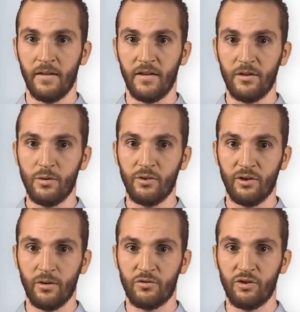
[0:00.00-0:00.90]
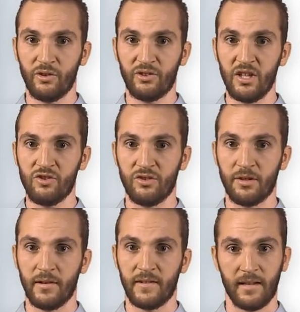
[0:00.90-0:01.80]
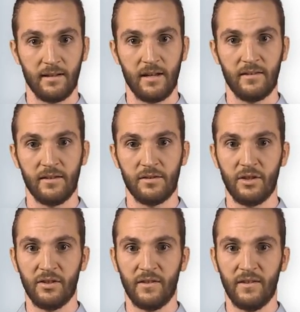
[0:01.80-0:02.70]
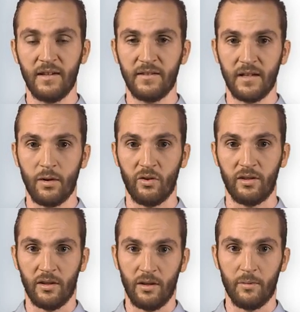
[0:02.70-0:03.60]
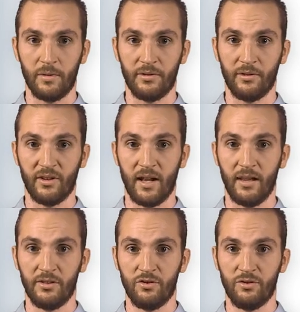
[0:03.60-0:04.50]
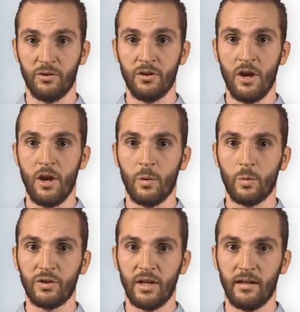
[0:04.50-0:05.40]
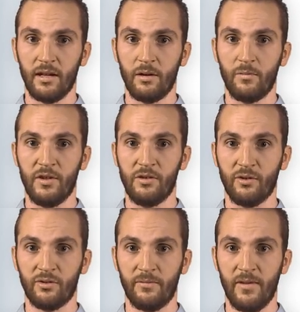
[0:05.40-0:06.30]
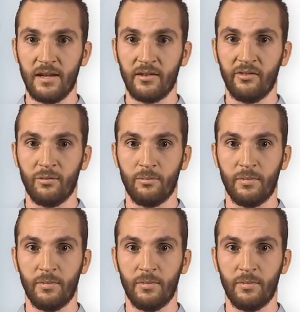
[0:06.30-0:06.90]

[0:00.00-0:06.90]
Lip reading: The use of geostationary satellites at 36,000 km altitude would allow video surveillance,